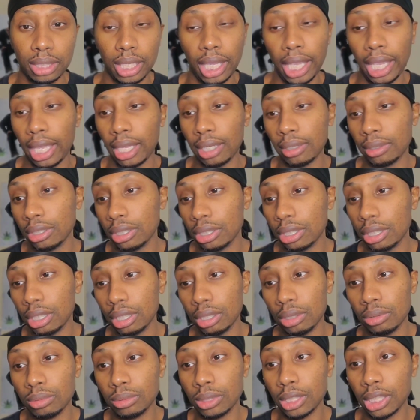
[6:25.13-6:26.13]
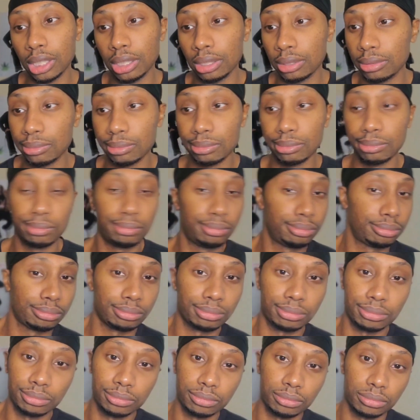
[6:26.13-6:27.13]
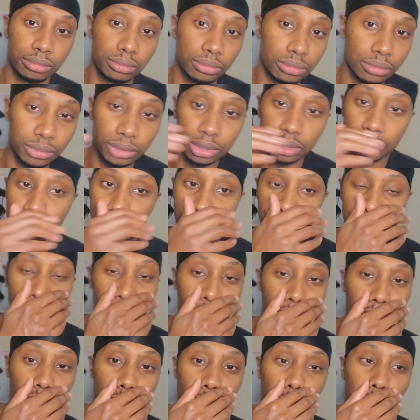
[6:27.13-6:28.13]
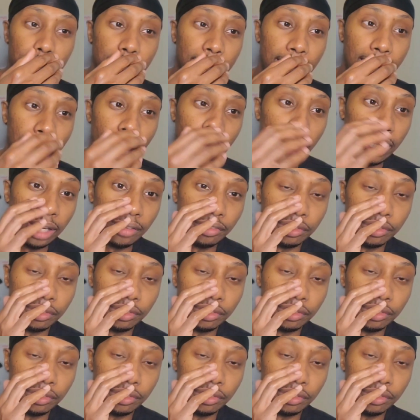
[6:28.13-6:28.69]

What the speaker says: And you know, when stuff went down,